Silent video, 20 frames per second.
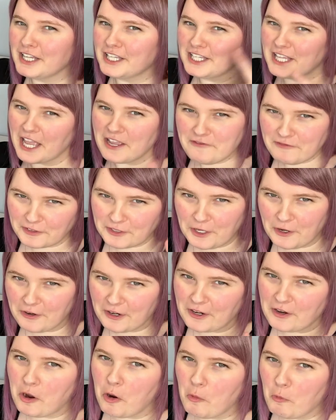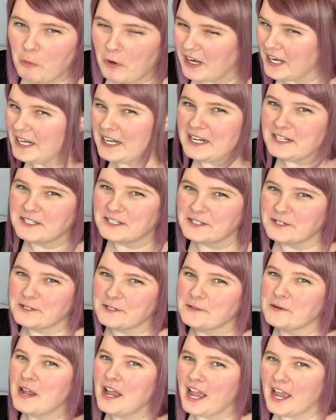Yay for knowing what I need to
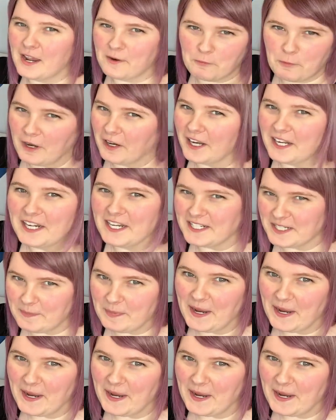do and where I need to